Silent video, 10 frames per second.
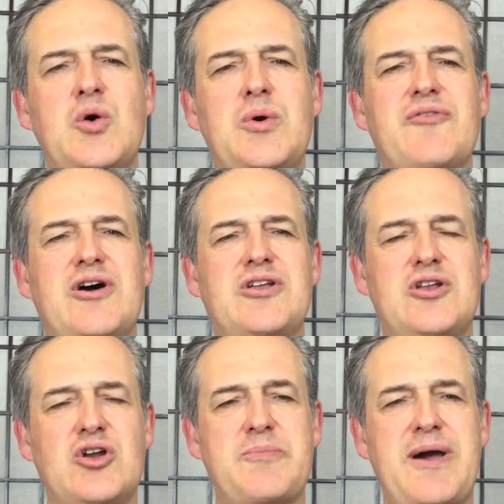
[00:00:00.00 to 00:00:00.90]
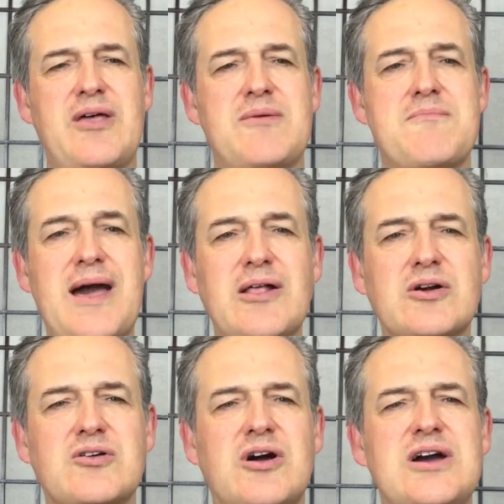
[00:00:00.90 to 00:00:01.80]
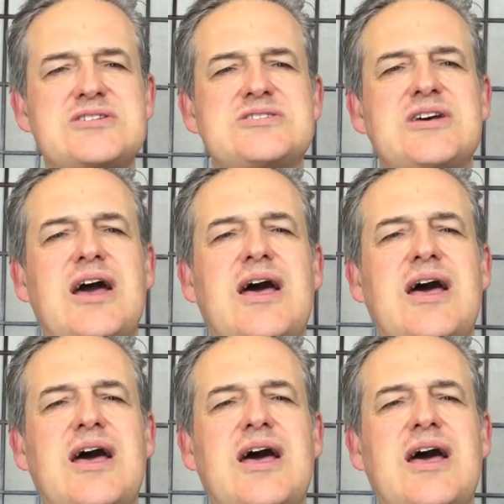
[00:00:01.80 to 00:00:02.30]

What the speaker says: We've heard a lot about the male Christ,